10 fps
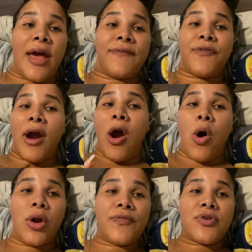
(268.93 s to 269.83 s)
And for
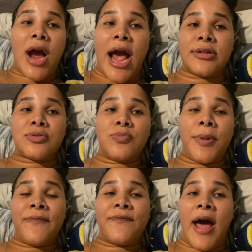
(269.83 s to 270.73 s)
all of you guys who've
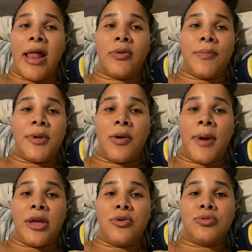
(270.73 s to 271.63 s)
been following me on
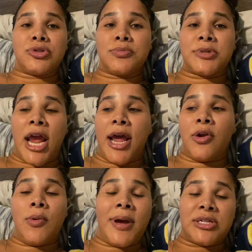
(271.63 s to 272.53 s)
my YouTube
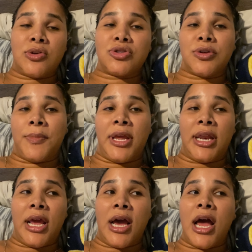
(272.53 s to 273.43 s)
channel, my social
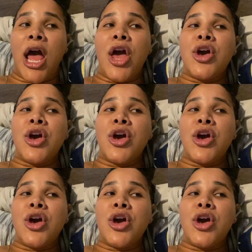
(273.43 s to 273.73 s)
media,